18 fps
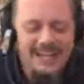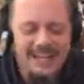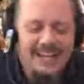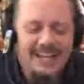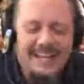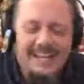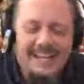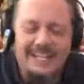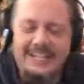
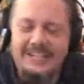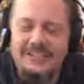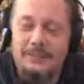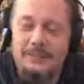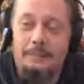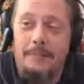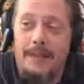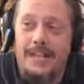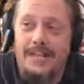It is
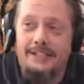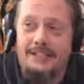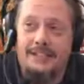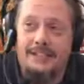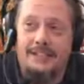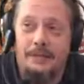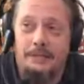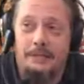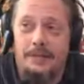
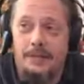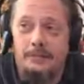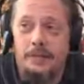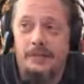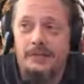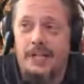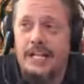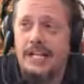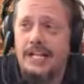amazing, the
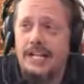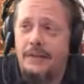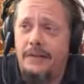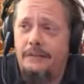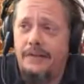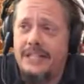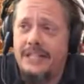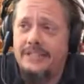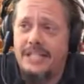music. And Clown
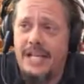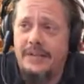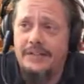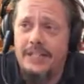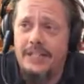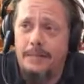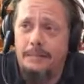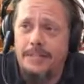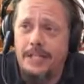Fest
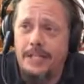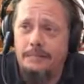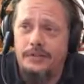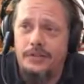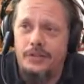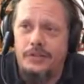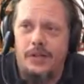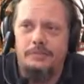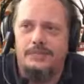7 coming up
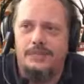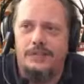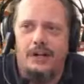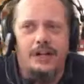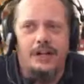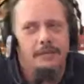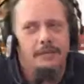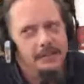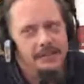too. I'm sorry, I
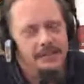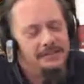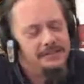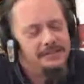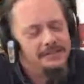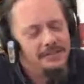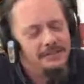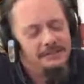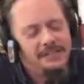didn't mean to cut
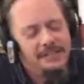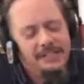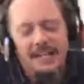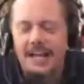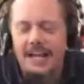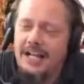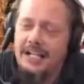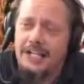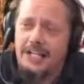you off.
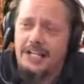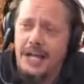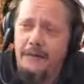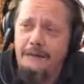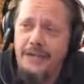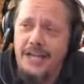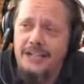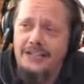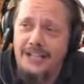Clown
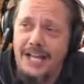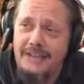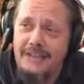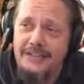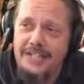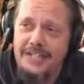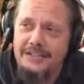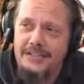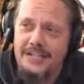Fest
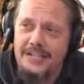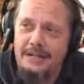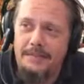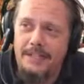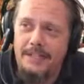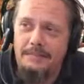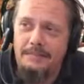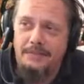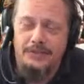7 is
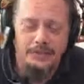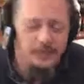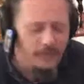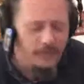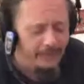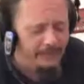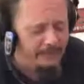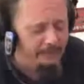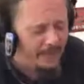coming up too,
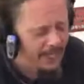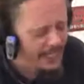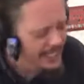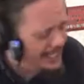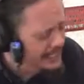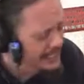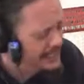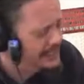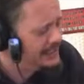
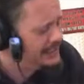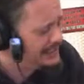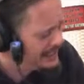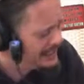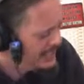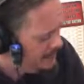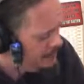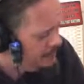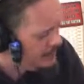everybody, in
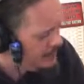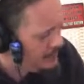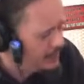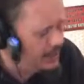December.